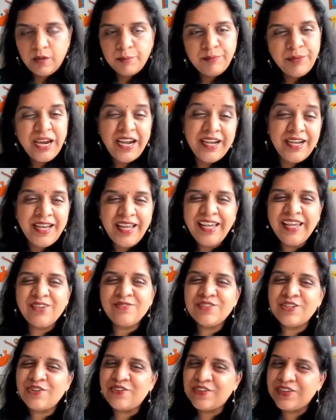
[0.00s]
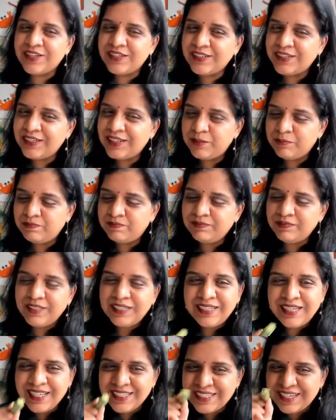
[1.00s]
Bhendi gives out
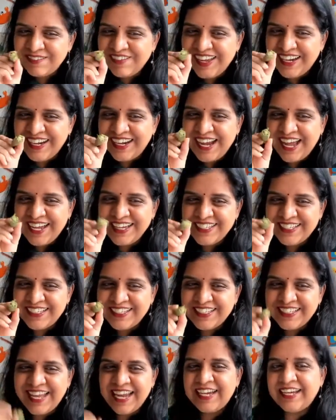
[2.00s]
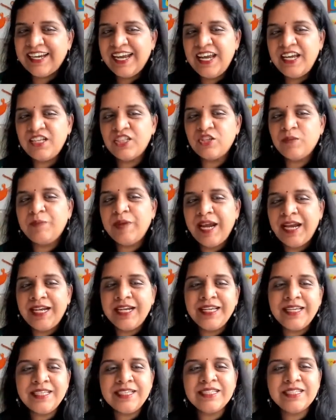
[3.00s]
it has a very nice design, right? So
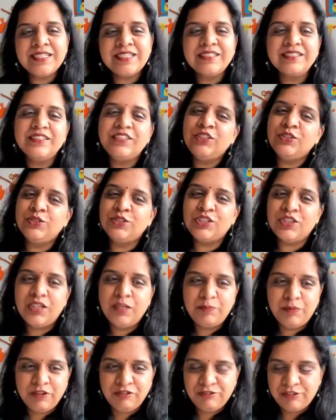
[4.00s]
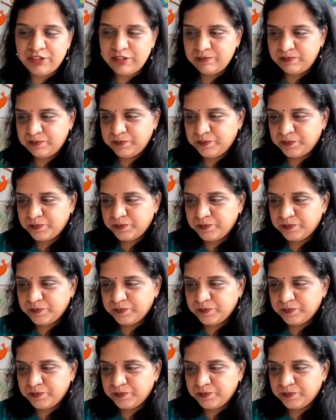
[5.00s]
bhendi is usually preferred.